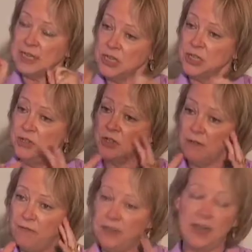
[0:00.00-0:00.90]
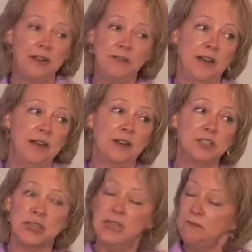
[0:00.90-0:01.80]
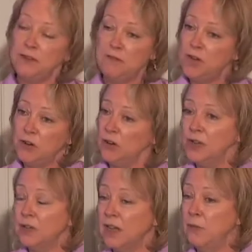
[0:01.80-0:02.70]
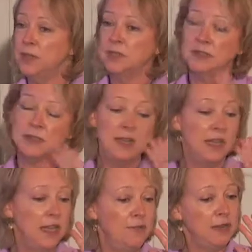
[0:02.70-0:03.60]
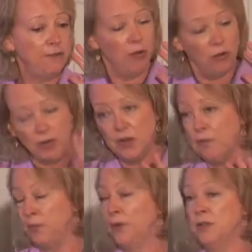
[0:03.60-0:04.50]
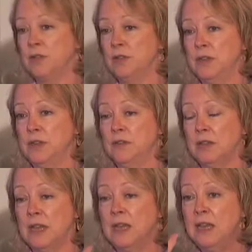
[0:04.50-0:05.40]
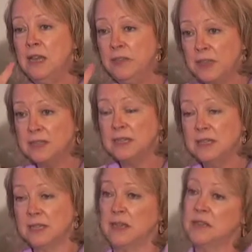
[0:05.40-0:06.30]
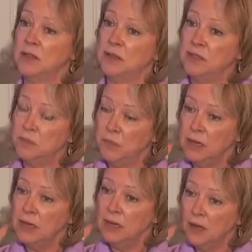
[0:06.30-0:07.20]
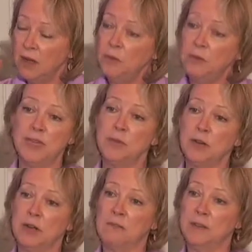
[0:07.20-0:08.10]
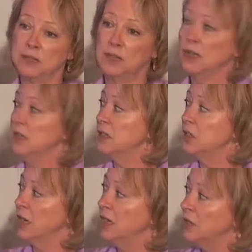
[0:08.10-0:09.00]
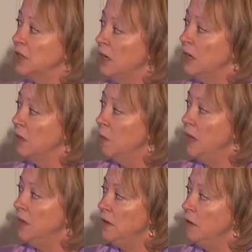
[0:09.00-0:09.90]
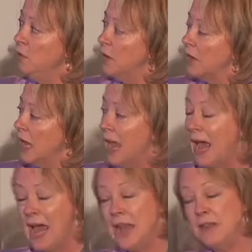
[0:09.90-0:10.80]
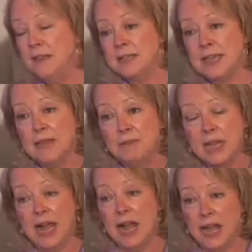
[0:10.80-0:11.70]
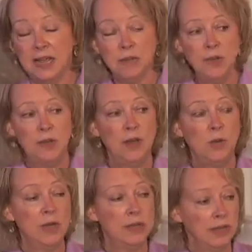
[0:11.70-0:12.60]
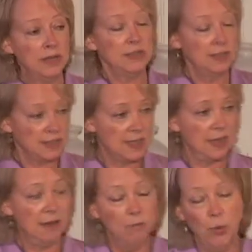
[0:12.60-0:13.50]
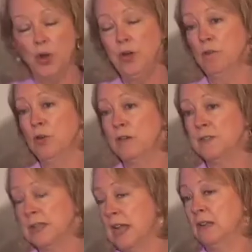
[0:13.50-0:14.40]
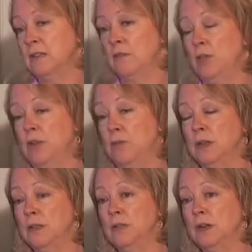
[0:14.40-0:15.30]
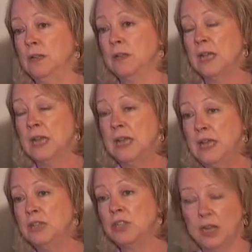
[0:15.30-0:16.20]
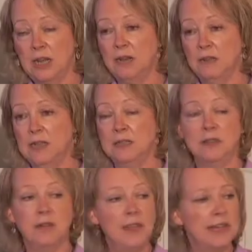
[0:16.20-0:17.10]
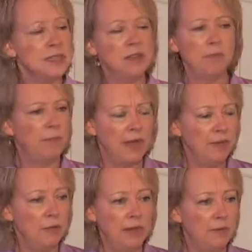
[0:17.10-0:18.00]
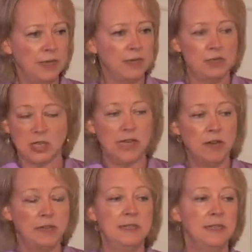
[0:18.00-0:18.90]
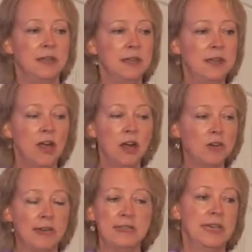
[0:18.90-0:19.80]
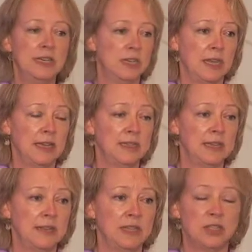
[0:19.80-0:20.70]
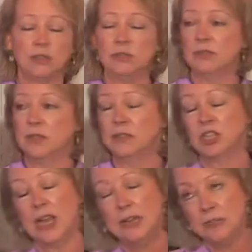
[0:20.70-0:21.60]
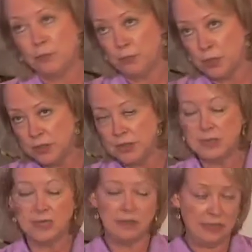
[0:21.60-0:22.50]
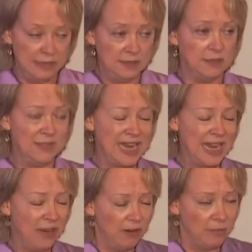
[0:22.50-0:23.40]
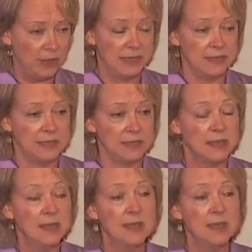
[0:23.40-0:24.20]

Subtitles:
issues are very, very large. And even if you're a UK business, even if all your employees are in the UK, this is going to global demographics are going to change the way that you work. And at the same time, we're going to see more and more of the talented people in the world in China and India. And that's not, by the way, because China and India are great at educating their children. China's good at it, India's terrible at it.